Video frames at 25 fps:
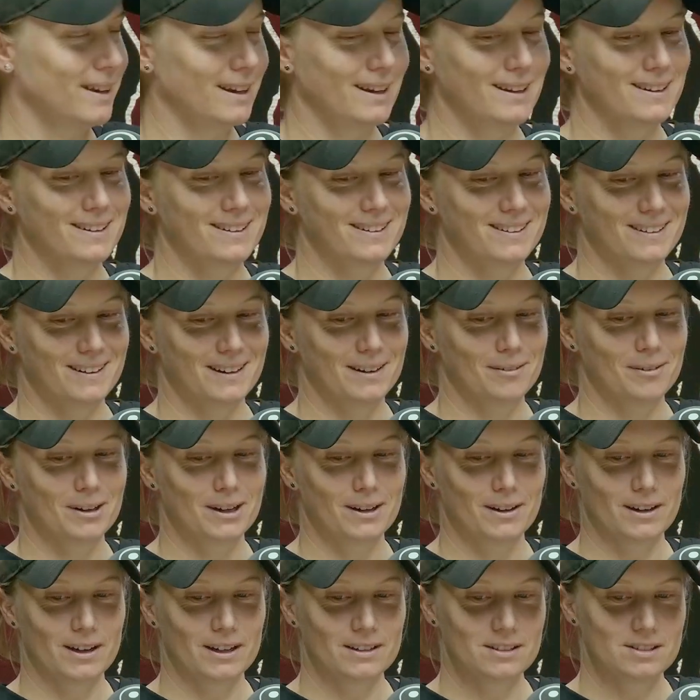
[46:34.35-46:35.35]
And
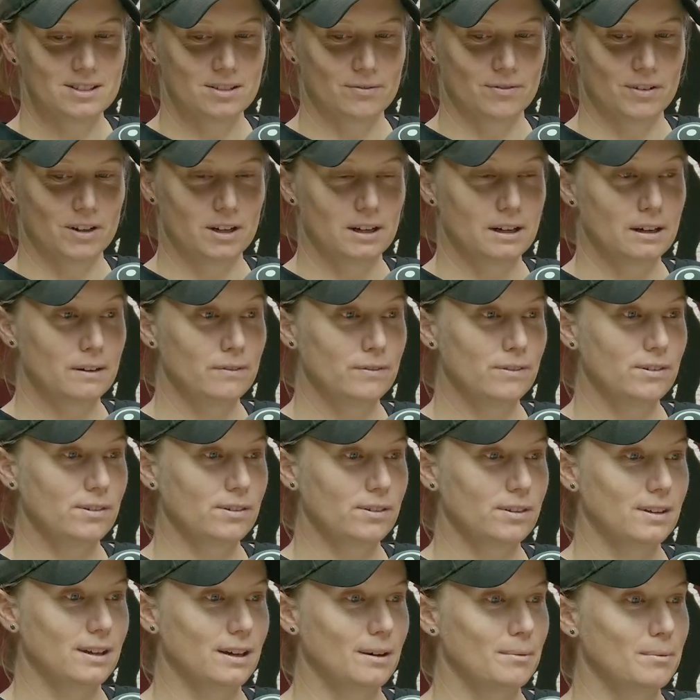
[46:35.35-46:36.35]
anyway, I
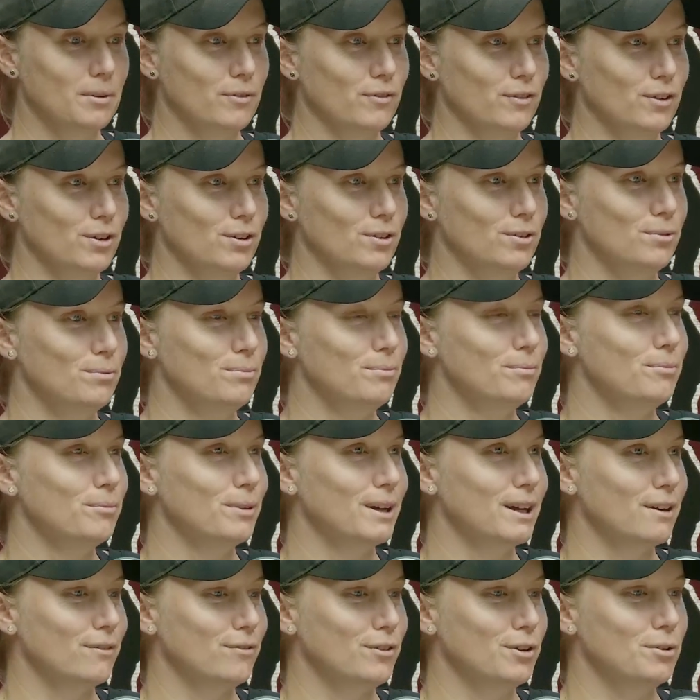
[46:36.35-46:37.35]
survived we
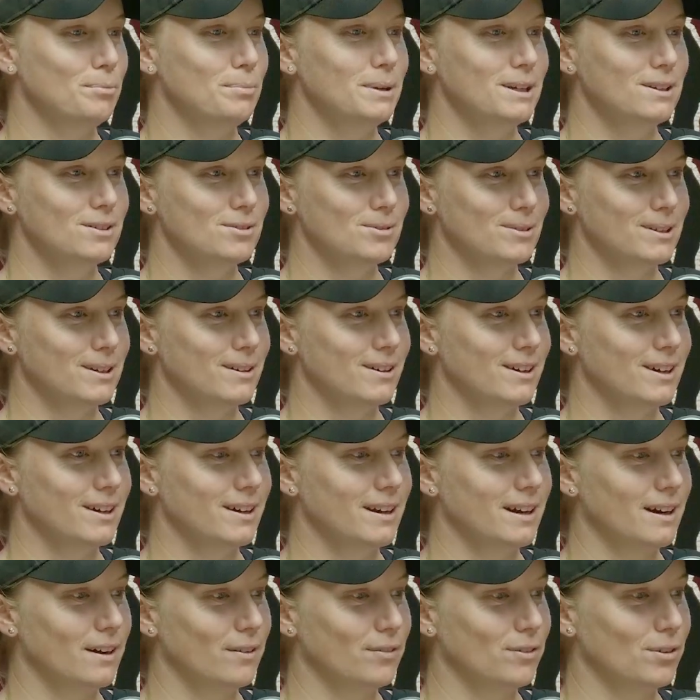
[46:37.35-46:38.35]
had a few beers one
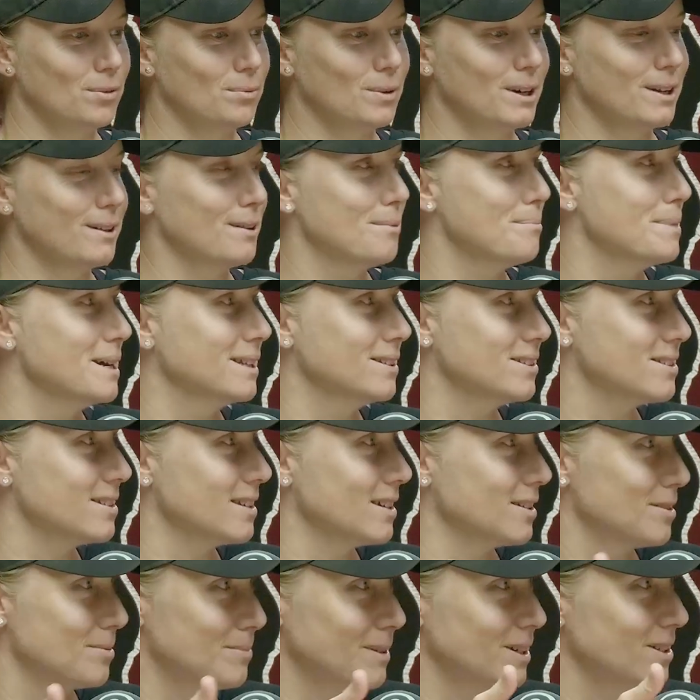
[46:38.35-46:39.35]
night after one of the men's
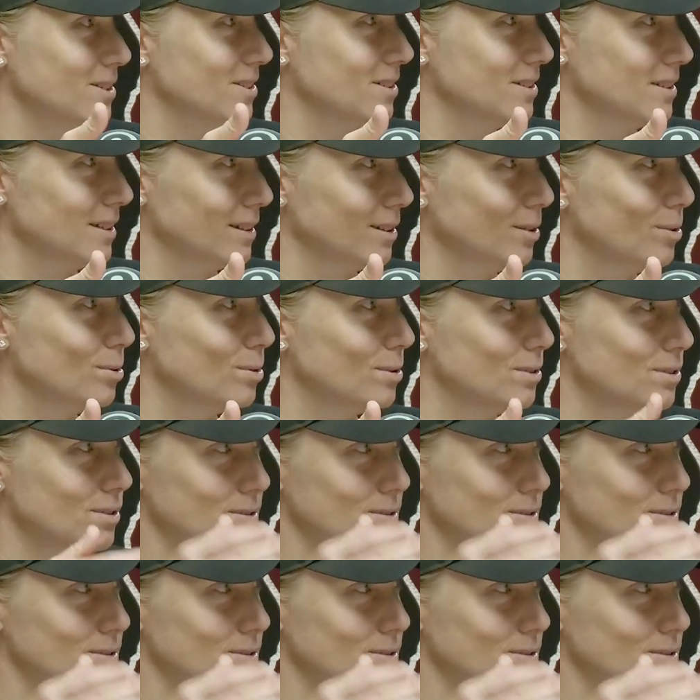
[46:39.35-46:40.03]
test matches at